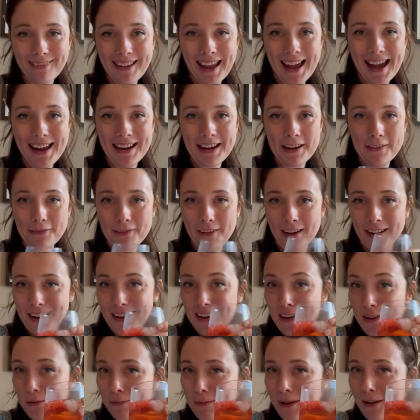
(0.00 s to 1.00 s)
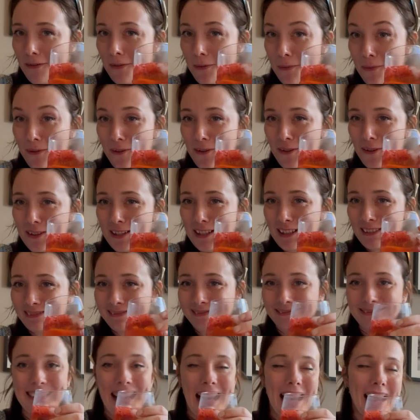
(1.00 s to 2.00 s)
And I finally got my reward.
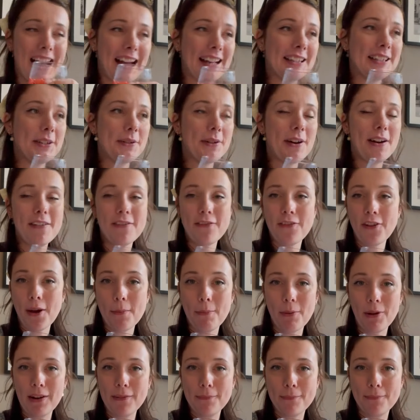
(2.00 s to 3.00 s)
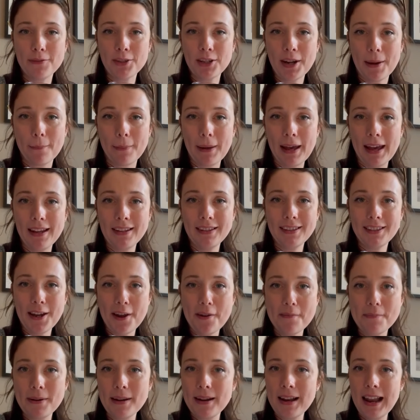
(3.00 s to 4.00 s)
I do have a bottle of champagne to
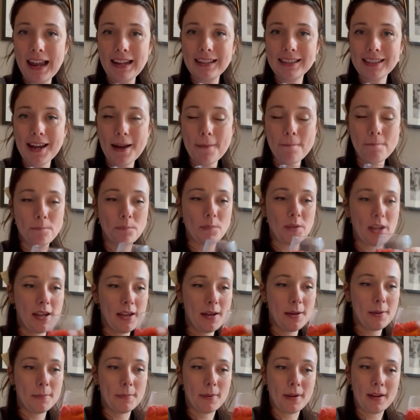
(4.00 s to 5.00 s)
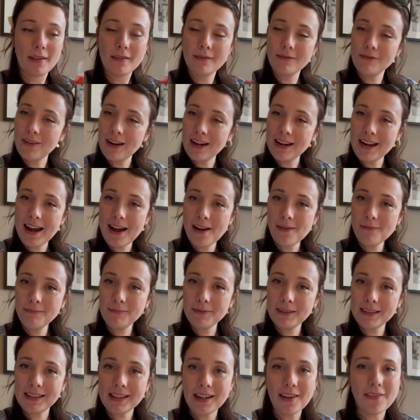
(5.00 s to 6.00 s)
open later, but right now,
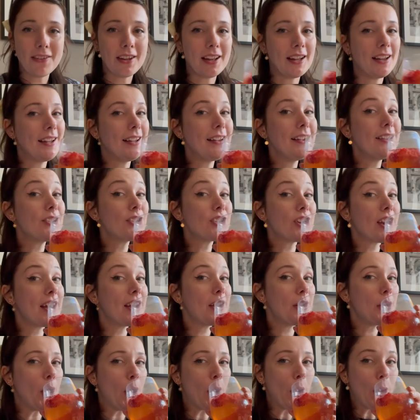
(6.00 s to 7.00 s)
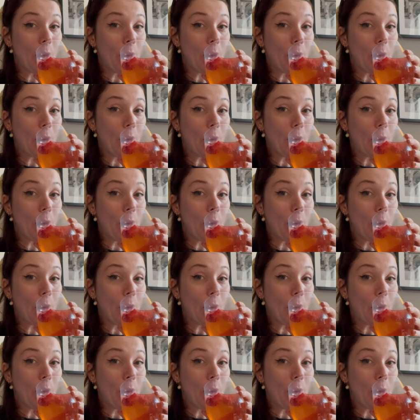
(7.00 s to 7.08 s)
just having a little gin.